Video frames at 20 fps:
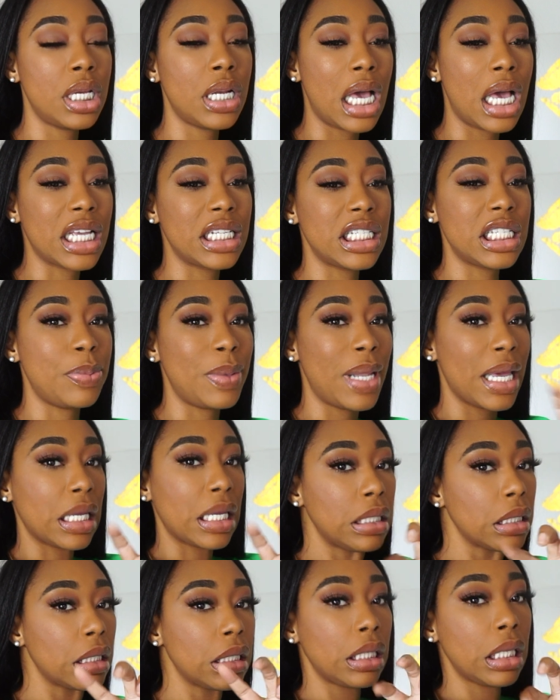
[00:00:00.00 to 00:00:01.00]
I could just be like
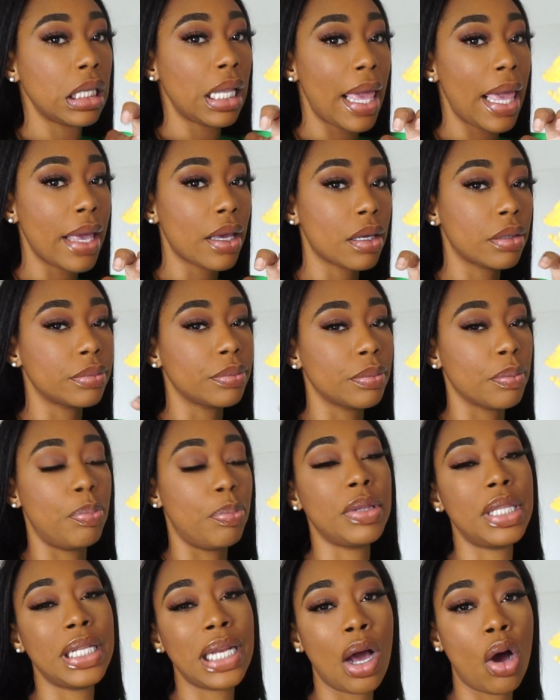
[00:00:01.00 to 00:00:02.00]
clickety clack,
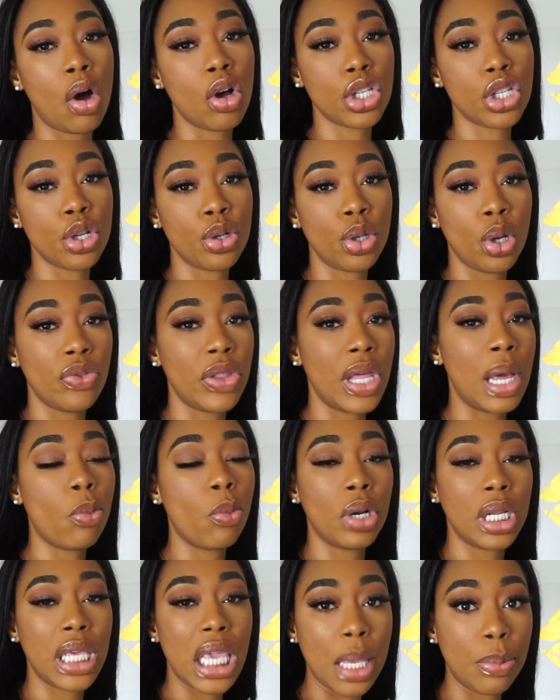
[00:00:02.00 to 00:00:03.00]
but then I also know that I'm
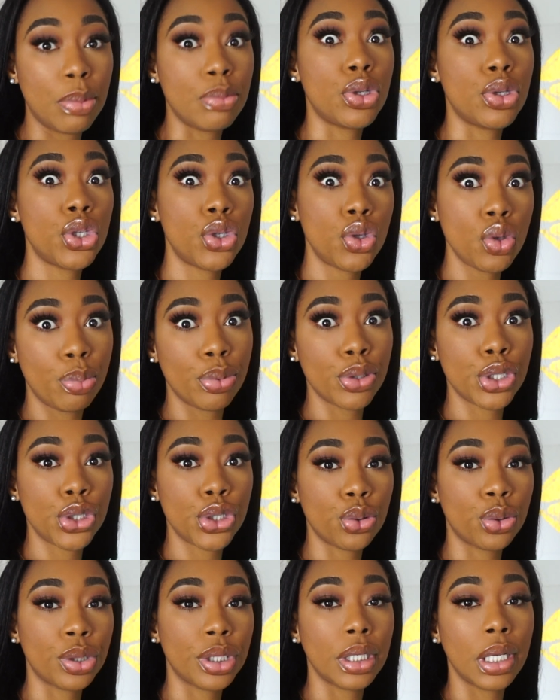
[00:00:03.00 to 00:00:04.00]
going to keep them super
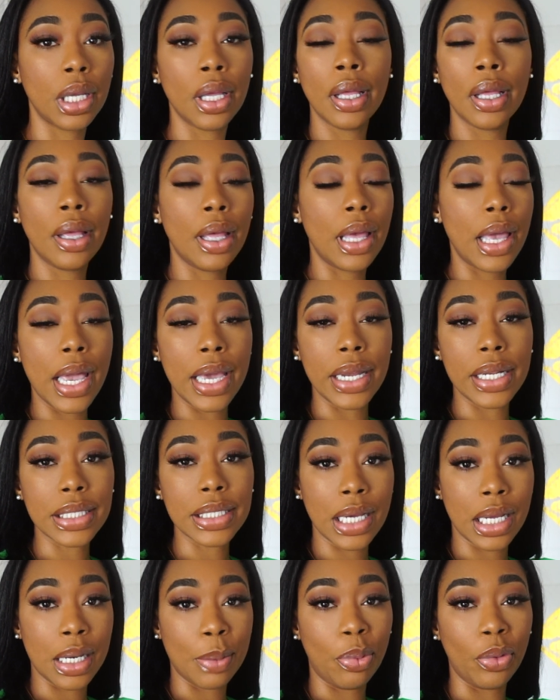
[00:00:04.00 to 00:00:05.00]
short and it's
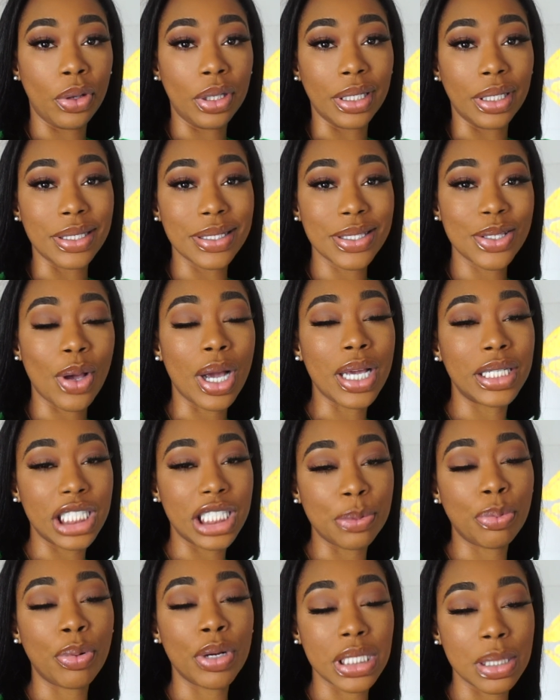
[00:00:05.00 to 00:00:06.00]
kind of pointless. So I can
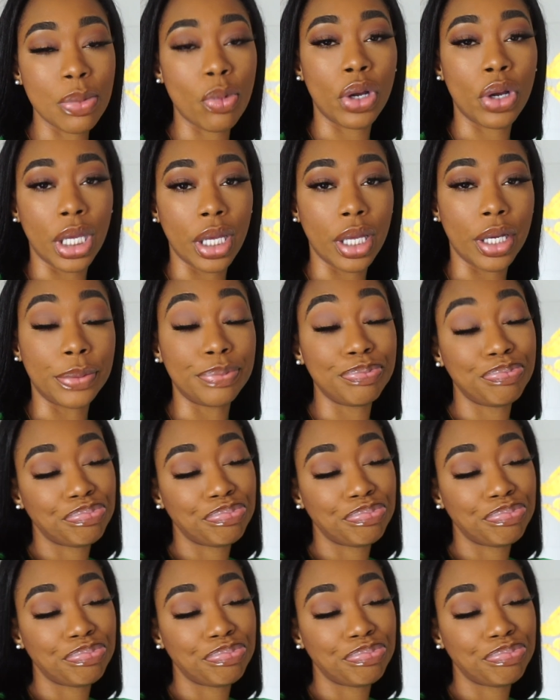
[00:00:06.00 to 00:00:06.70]
just press them on and go.